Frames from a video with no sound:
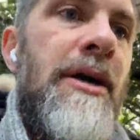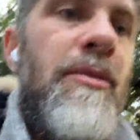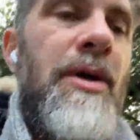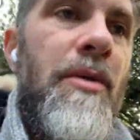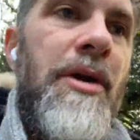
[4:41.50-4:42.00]

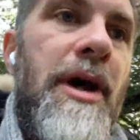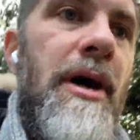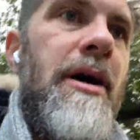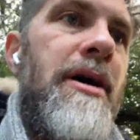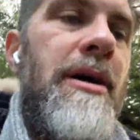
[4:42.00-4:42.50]
We want
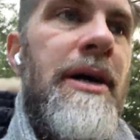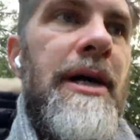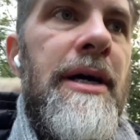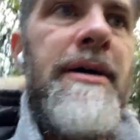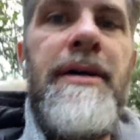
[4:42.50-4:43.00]
our
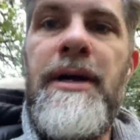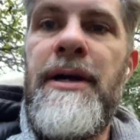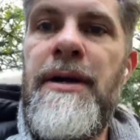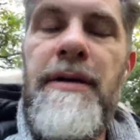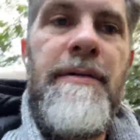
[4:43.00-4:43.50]

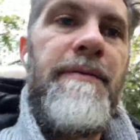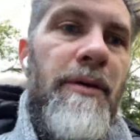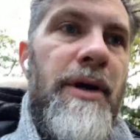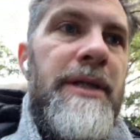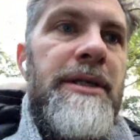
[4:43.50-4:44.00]

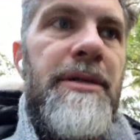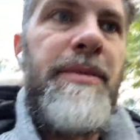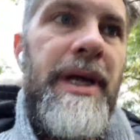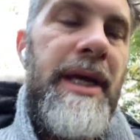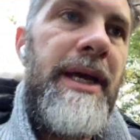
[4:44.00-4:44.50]
voids to
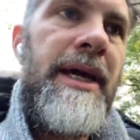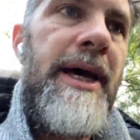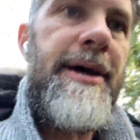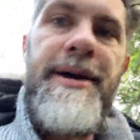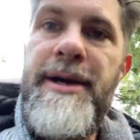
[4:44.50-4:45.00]
be
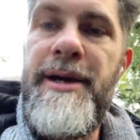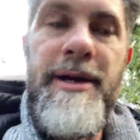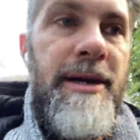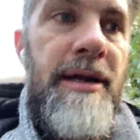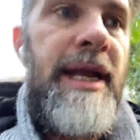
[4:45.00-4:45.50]

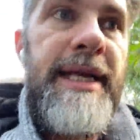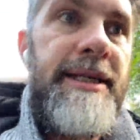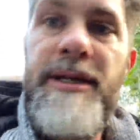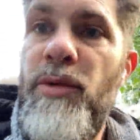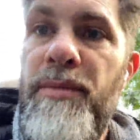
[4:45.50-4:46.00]
less
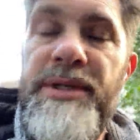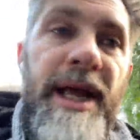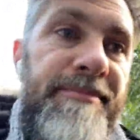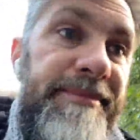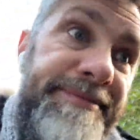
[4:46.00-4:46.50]
than
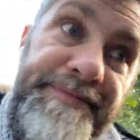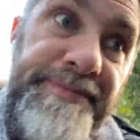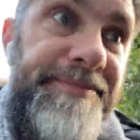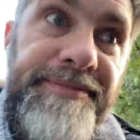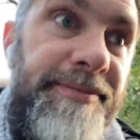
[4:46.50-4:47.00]
1%,
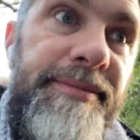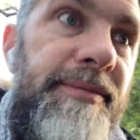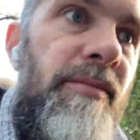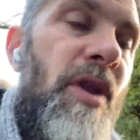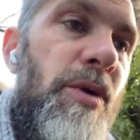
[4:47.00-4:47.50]

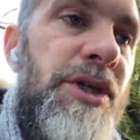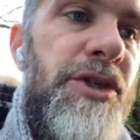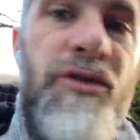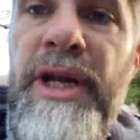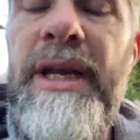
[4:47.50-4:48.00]
which is
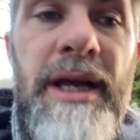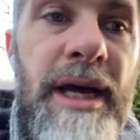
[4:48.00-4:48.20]
three,